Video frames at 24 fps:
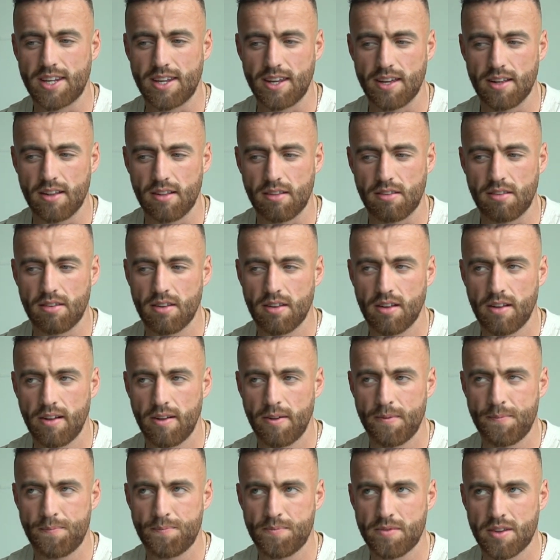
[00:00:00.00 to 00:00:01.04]
guilt
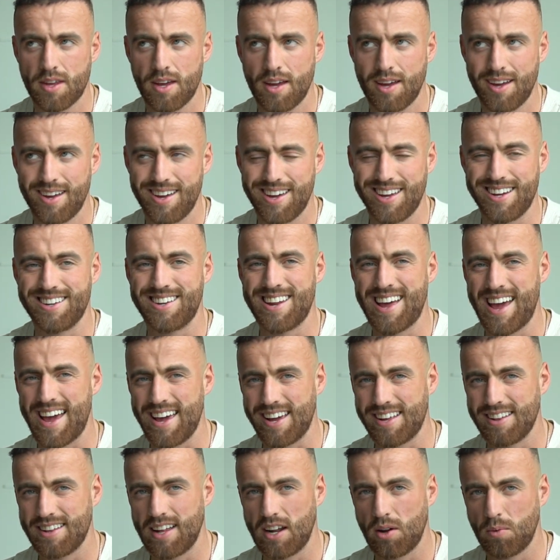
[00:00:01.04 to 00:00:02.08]
in
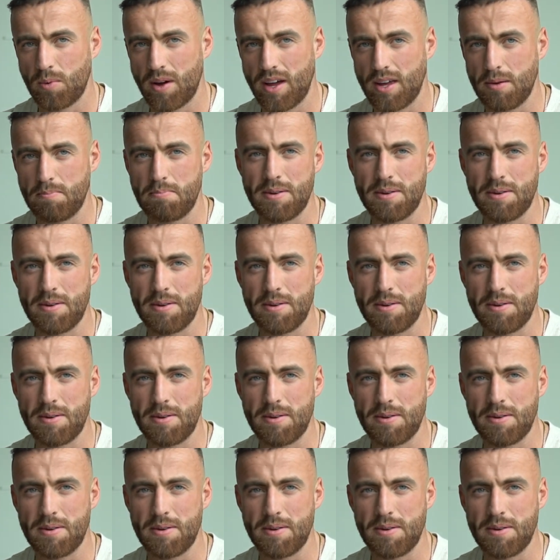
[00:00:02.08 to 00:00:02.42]
taking that away.